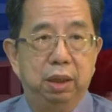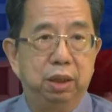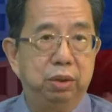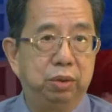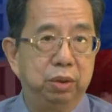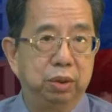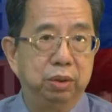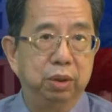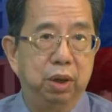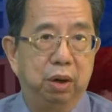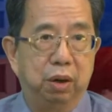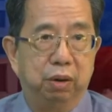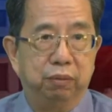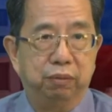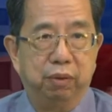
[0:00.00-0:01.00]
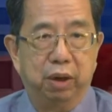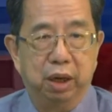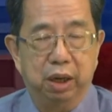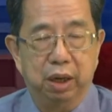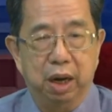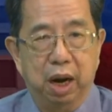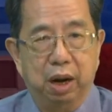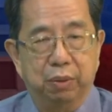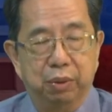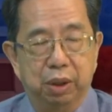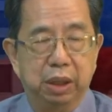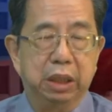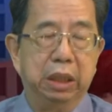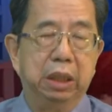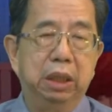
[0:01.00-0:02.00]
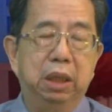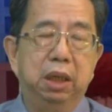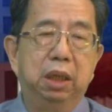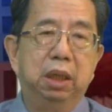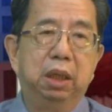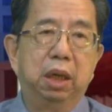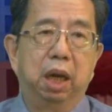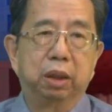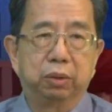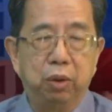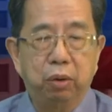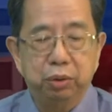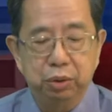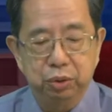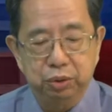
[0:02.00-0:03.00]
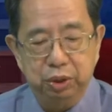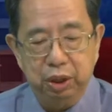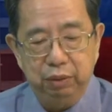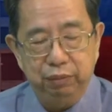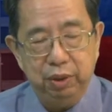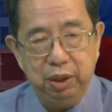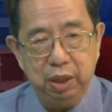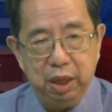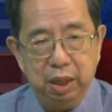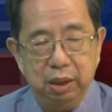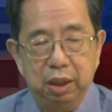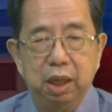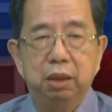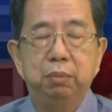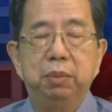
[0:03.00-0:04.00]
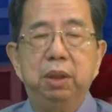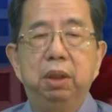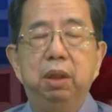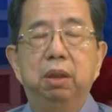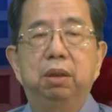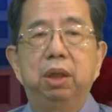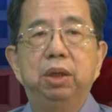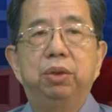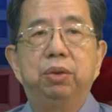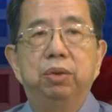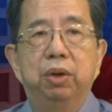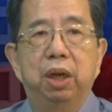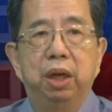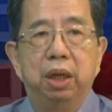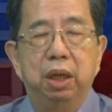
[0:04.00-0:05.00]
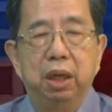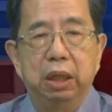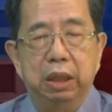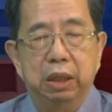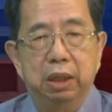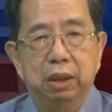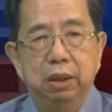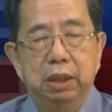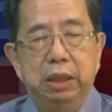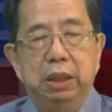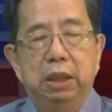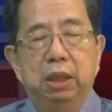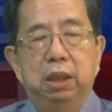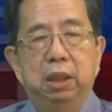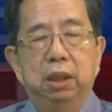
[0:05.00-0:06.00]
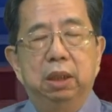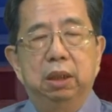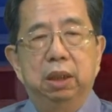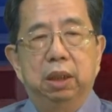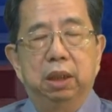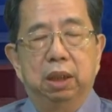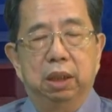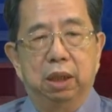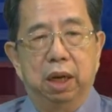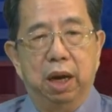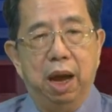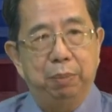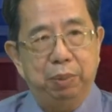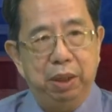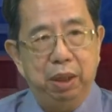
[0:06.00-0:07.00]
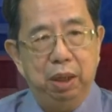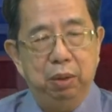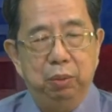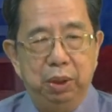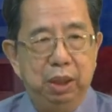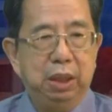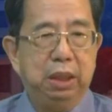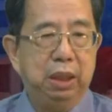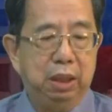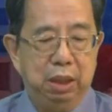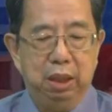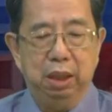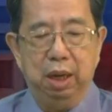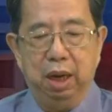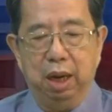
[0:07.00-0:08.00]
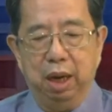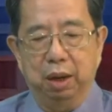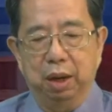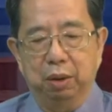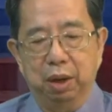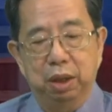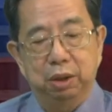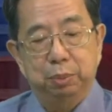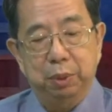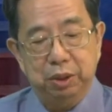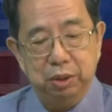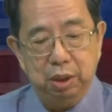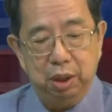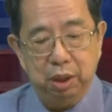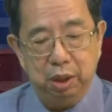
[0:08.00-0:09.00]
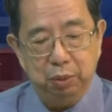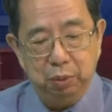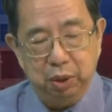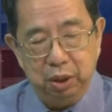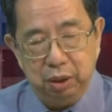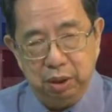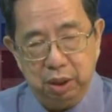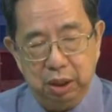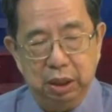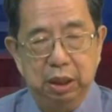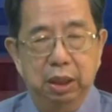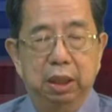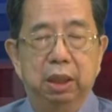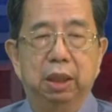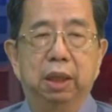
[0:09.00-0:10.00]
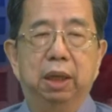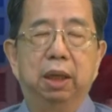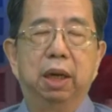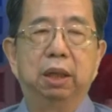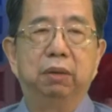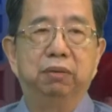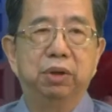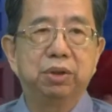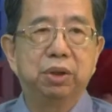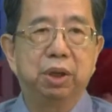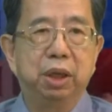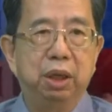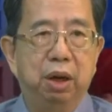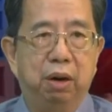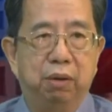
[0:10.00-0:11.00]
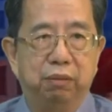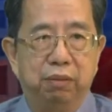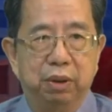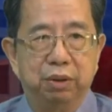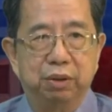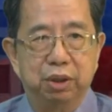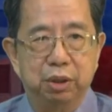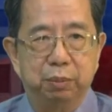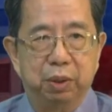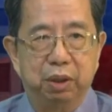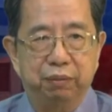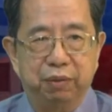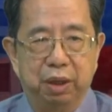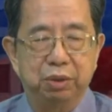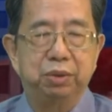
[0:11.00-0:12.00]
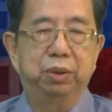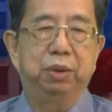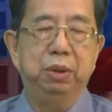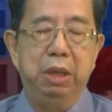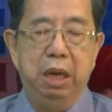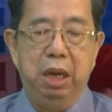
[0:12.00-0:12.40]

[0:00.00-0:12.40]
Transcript: edition of our Talk News TV, and let me greet you a happy week, especially with the anniversary of Andres Bonifacio.